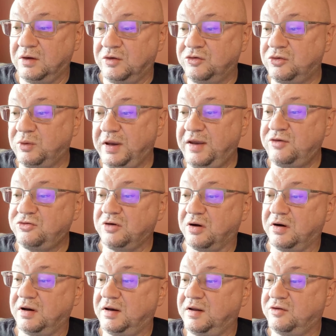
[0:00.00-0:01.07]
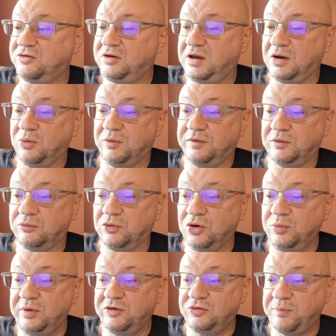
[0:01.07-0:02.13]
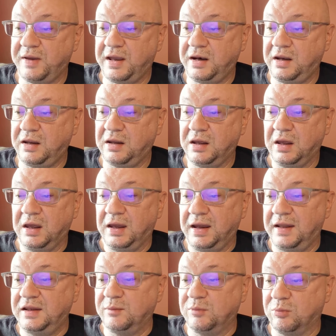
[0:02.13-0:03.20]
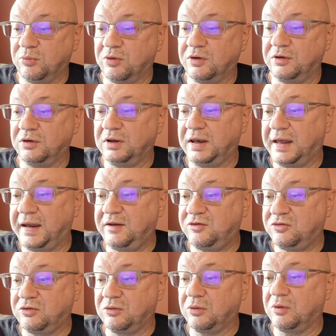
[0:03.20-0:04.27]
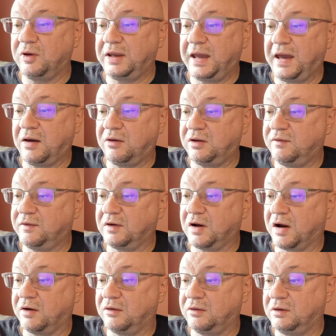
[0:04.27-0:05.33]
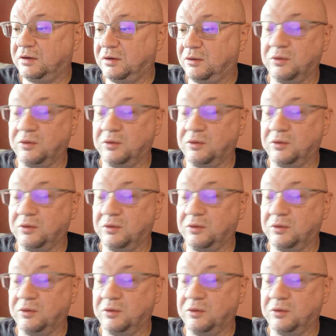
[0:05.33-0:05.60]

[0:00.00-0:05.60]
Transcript: so he started his tale with the room expanding and the memorial lights growing out in the garden,